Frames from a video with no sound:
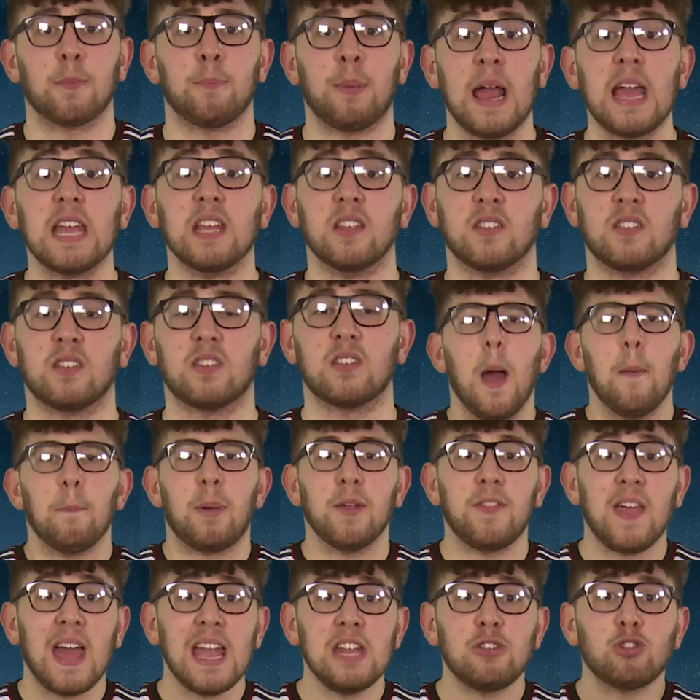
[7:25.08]
place.
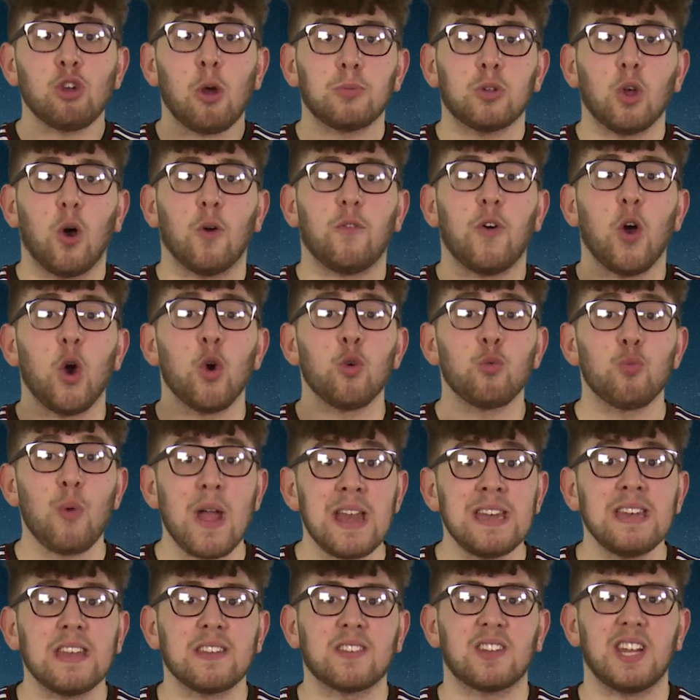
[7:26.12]
But they dropped off
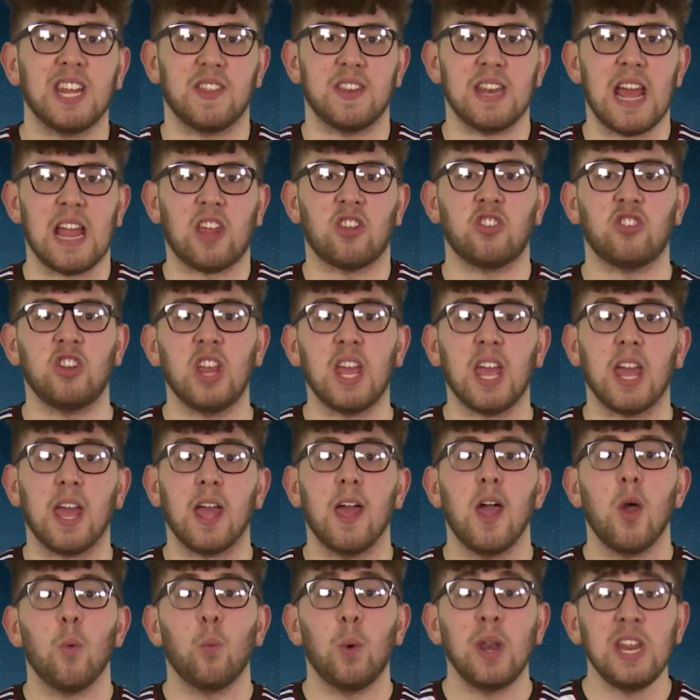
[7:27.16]
horrendously the next year,
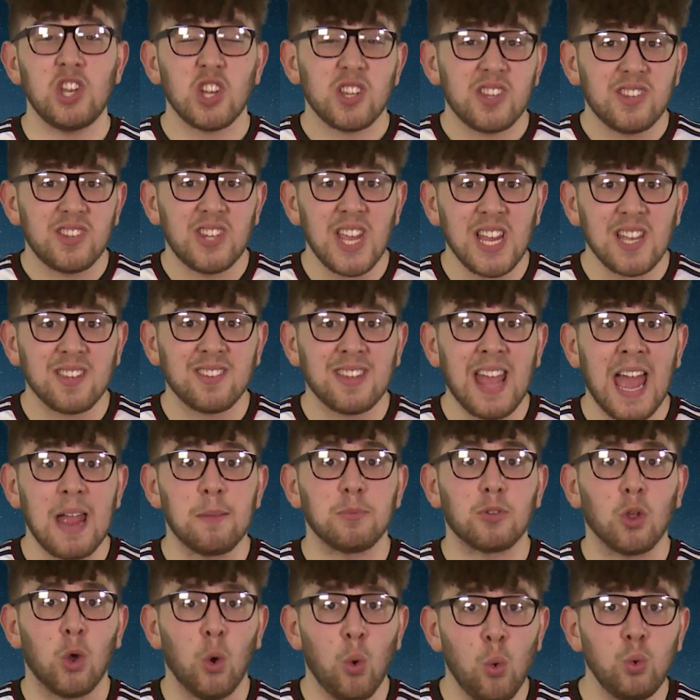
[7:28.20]
winning just 6
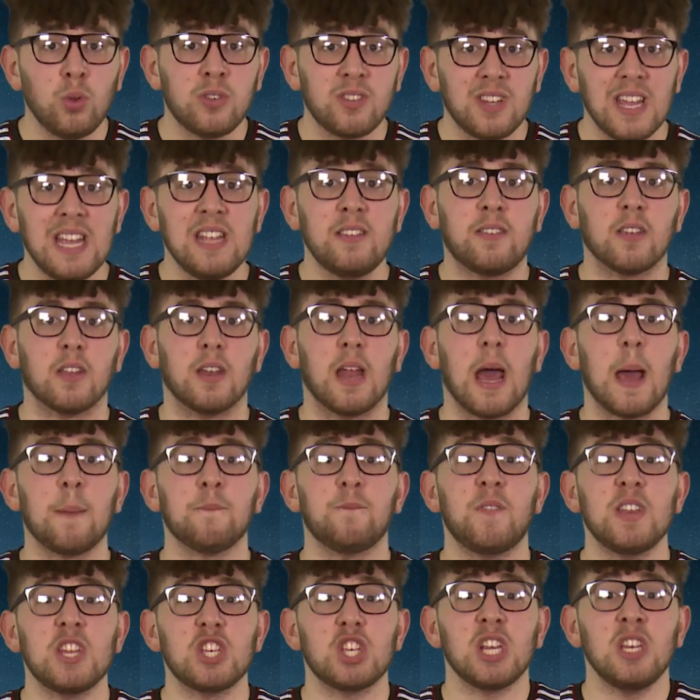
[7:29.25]
games all season and
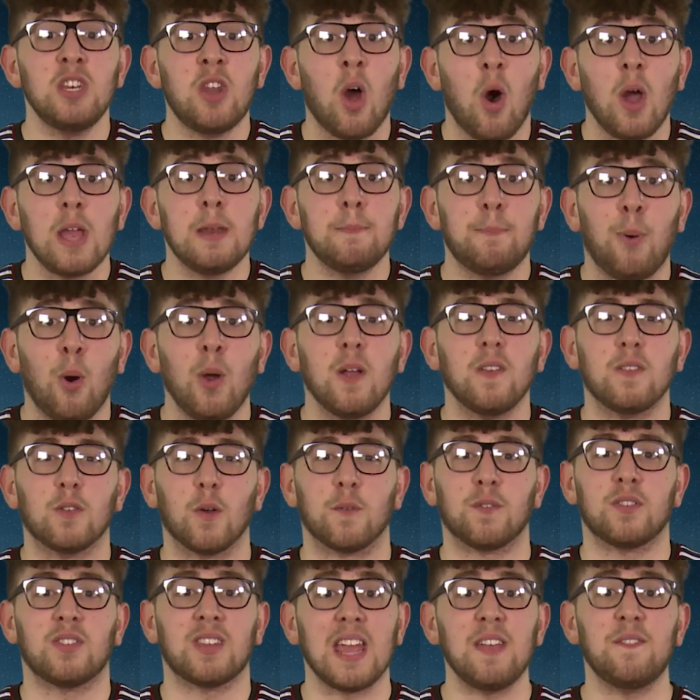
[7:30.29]
finishing 9 points
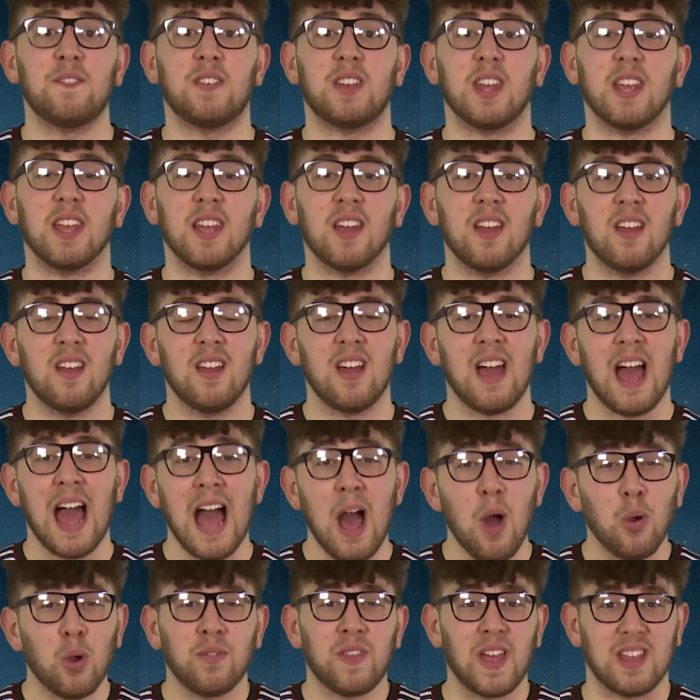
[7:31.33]
off safety.
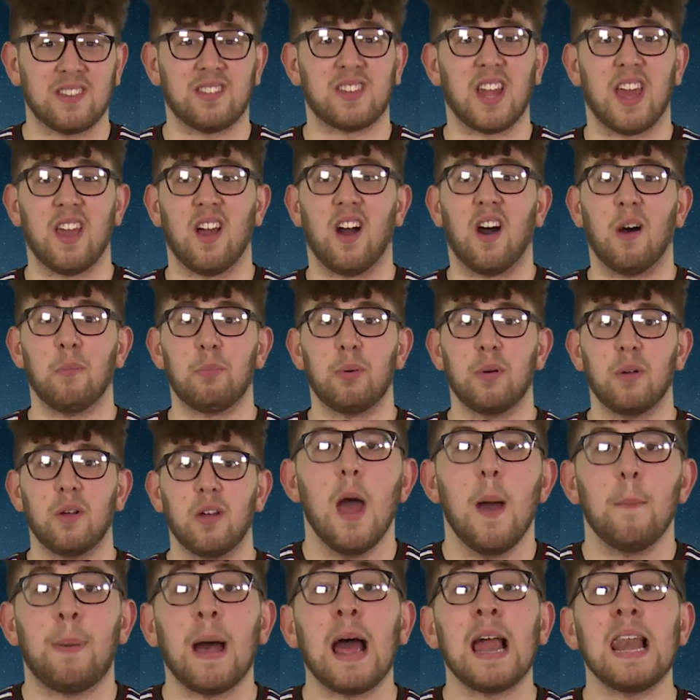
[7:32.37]
How could they stay up?
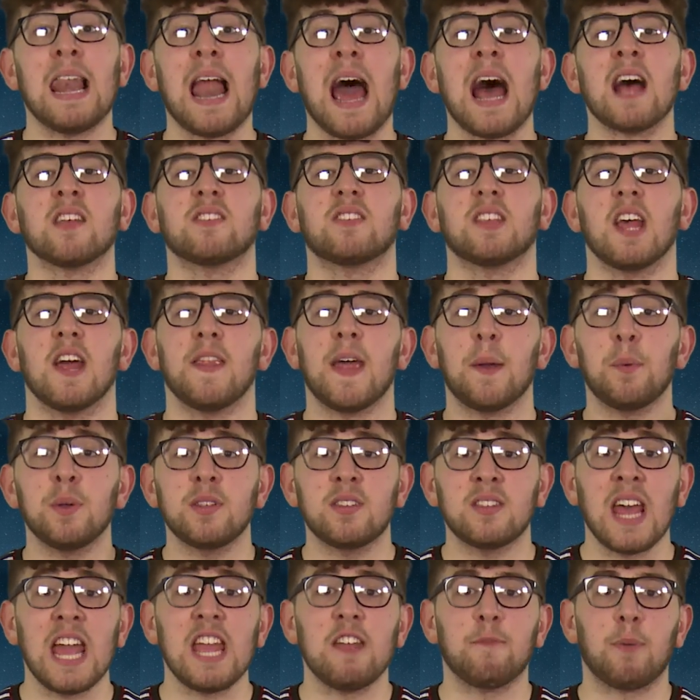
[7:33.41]
But alas, they were
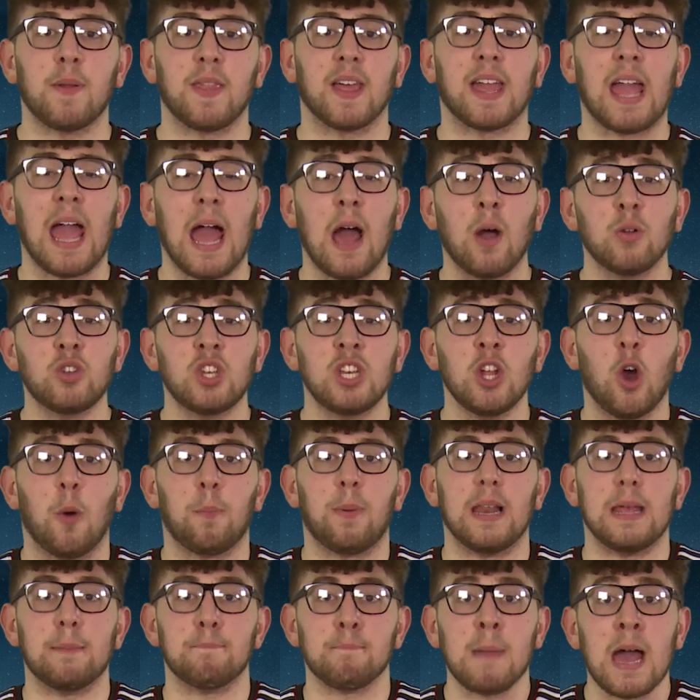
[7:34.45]
saved by the
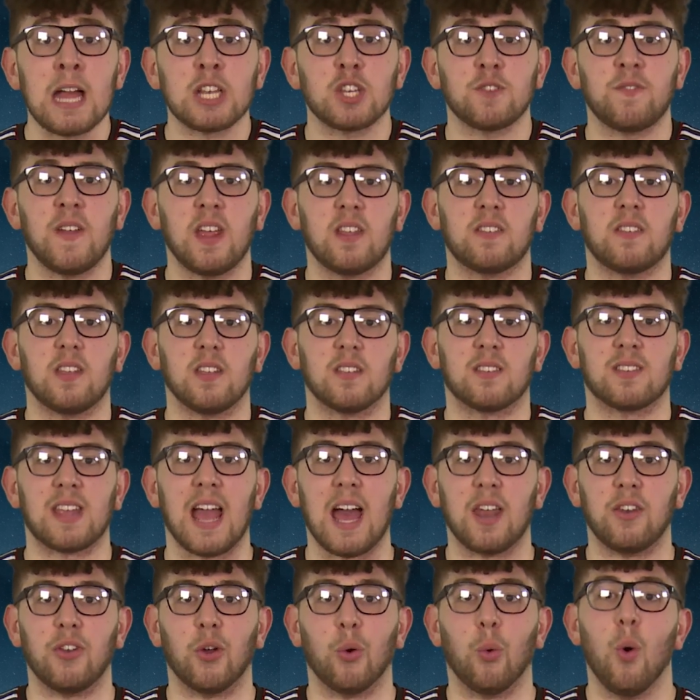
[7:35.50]
Calciopoli match-fixing
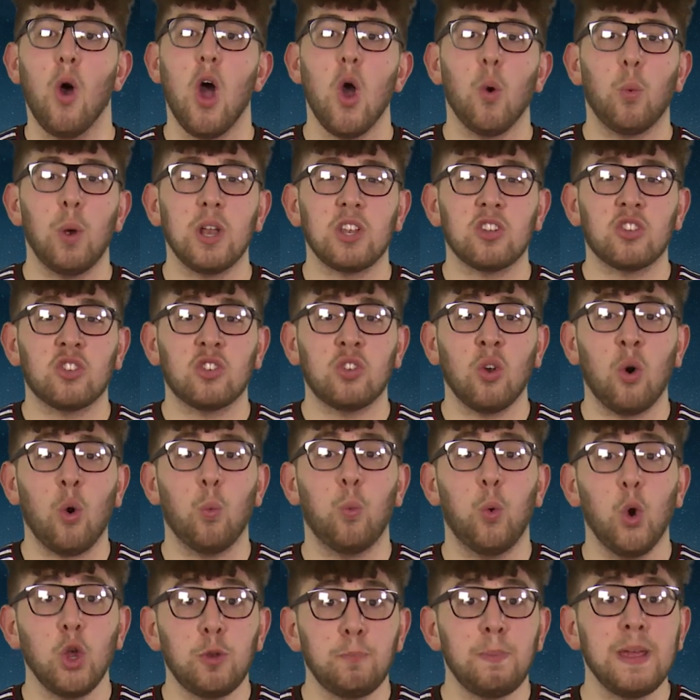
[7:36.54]
scandal, which saw
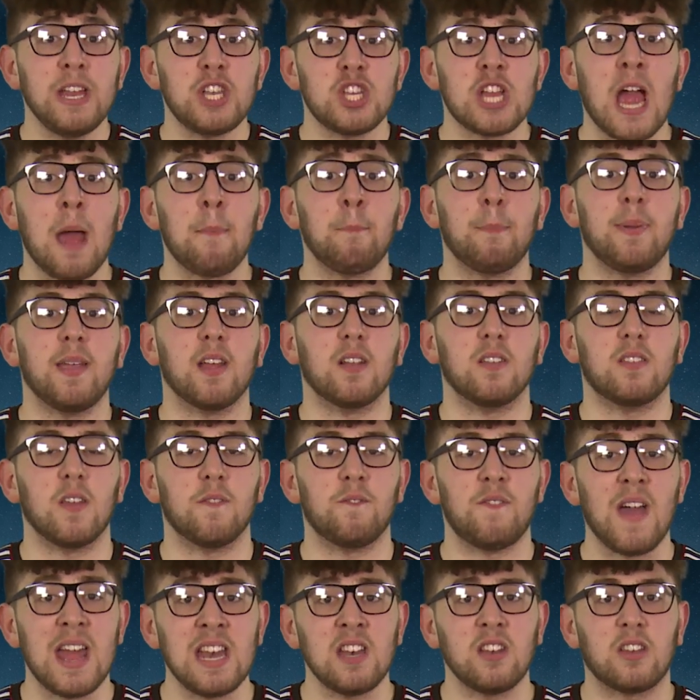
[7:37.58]
would-be champions
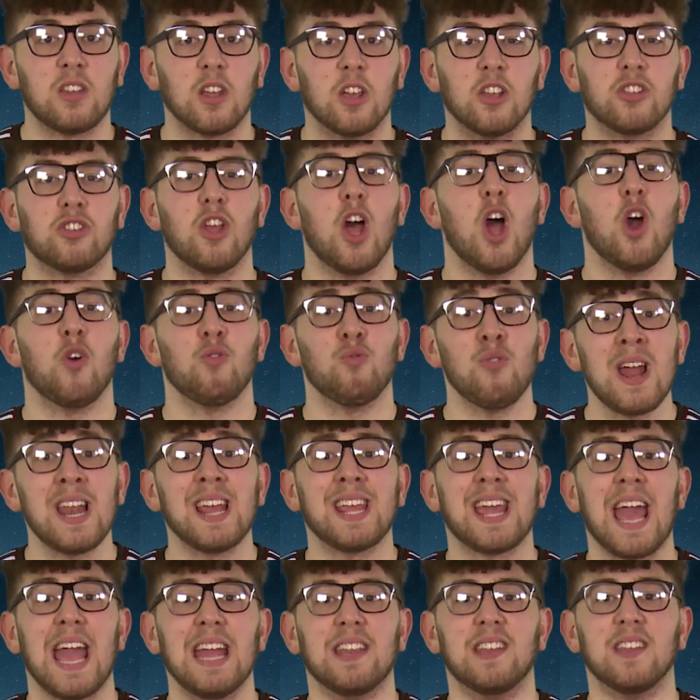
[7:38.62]
Juventus
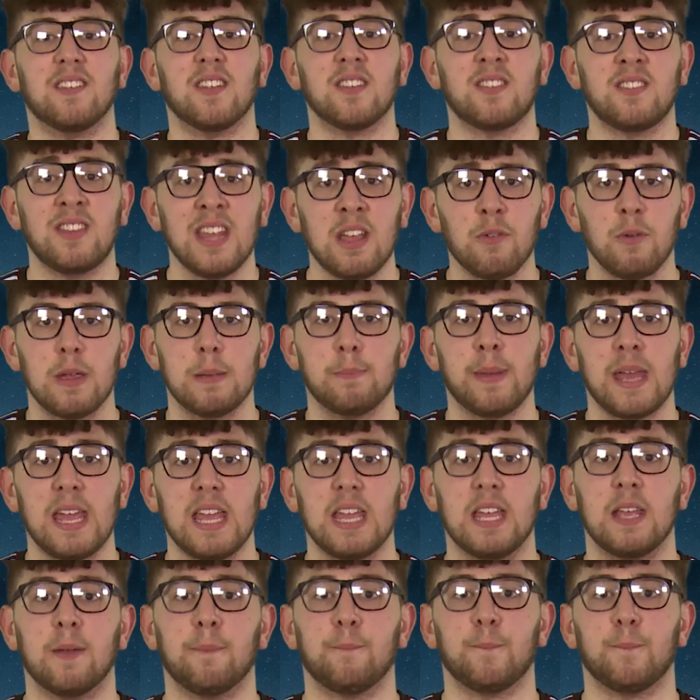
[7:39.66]
relegated to Serie B.